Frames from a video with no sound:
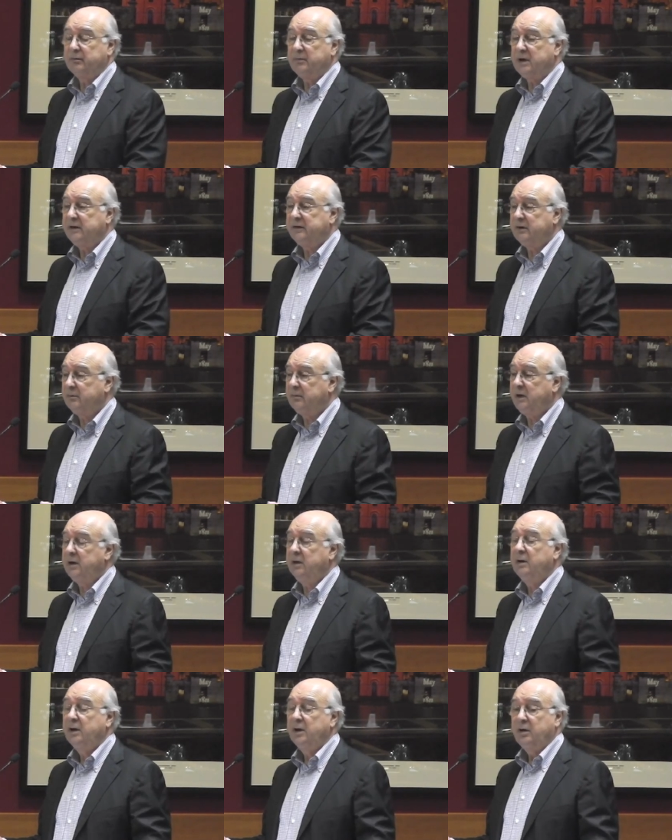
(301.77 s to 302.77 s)
or medicine
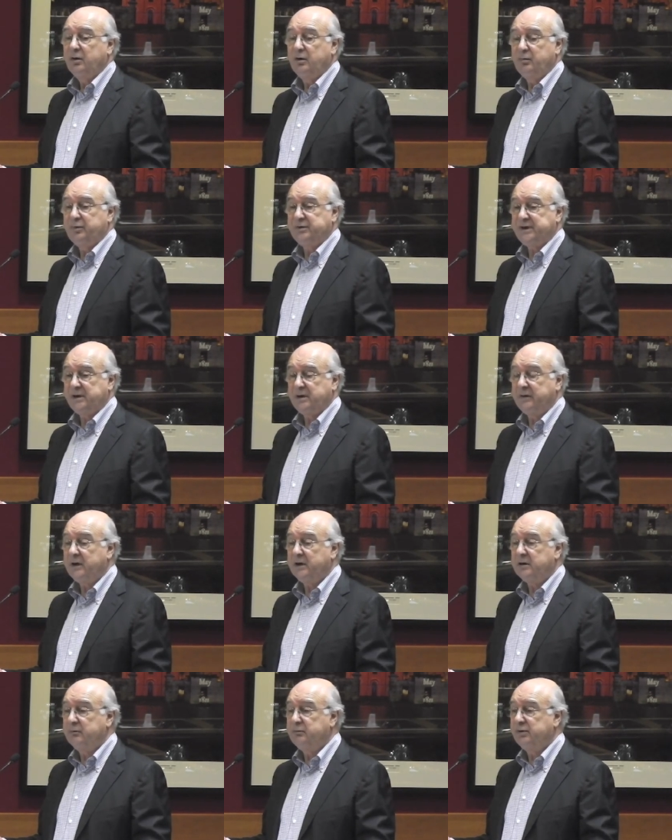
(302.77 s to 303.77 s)
men who pretended
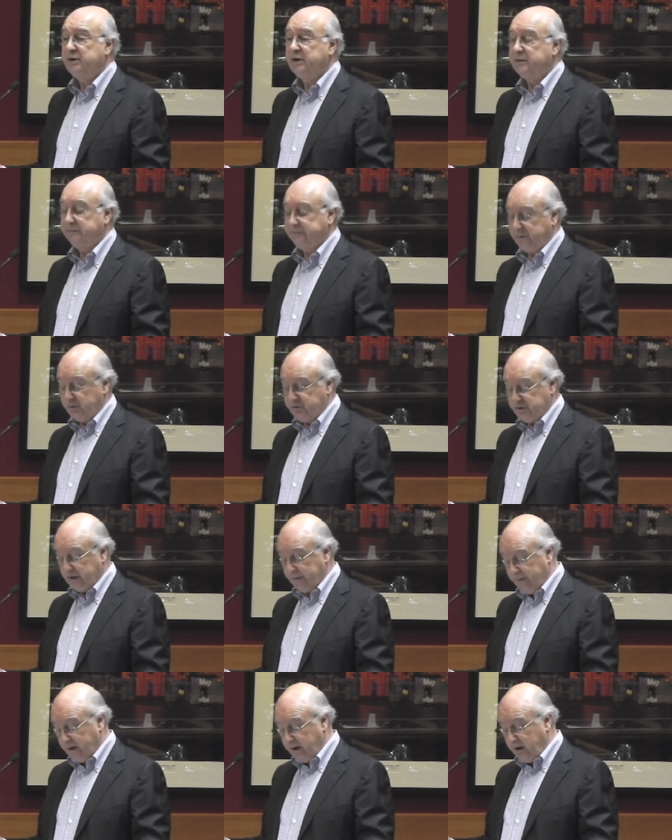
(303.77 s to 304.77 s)
they could predict the
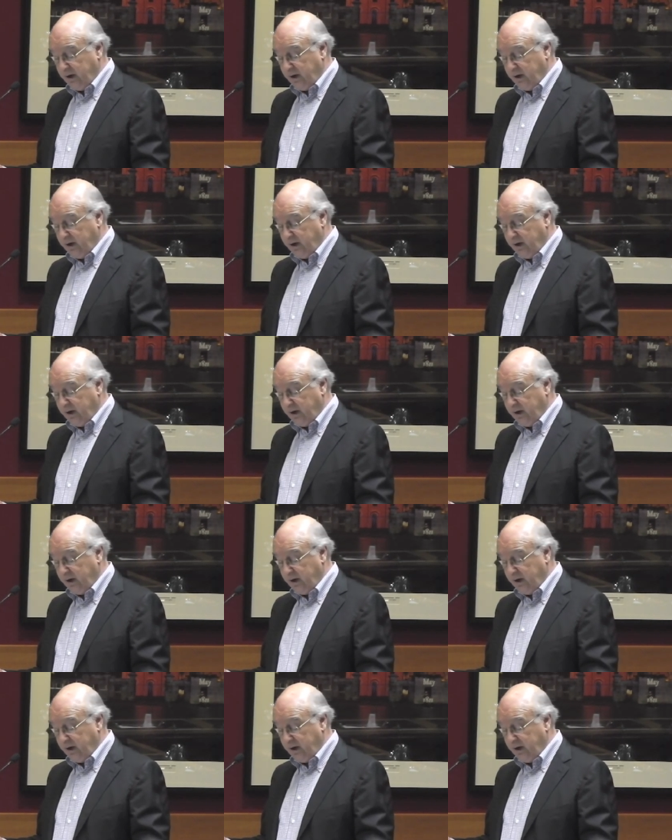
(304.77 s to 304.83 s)
future.